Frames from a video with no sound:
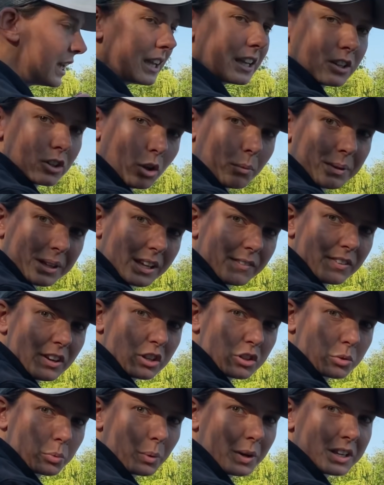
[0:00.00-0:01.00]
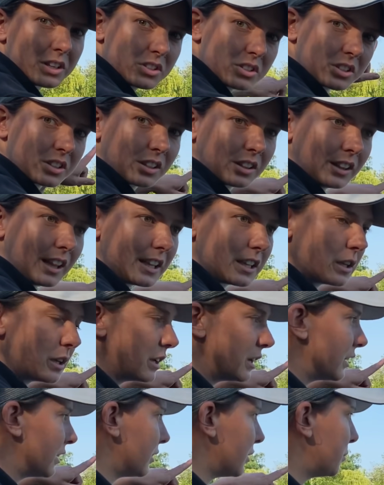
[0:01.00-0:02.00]
Normally give it a twitch, let
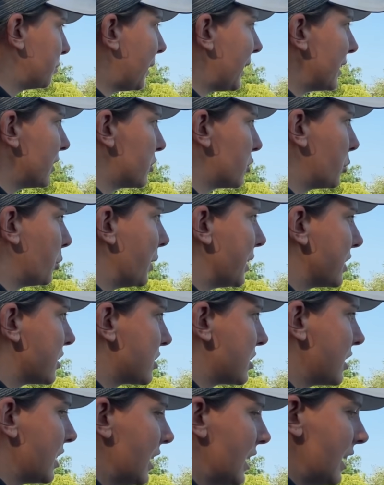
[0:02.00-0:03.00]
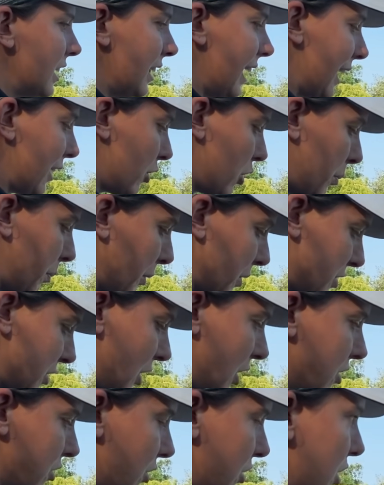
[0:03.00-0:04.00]
you buy a twitch, like a couple of
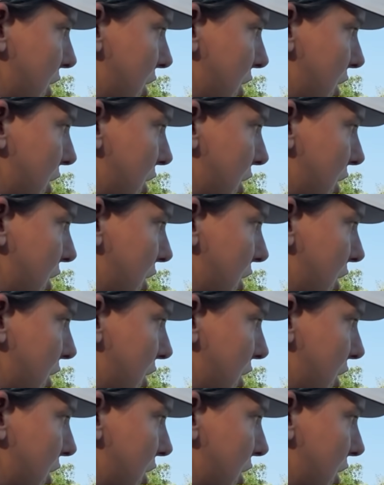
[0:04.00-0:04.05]
turns on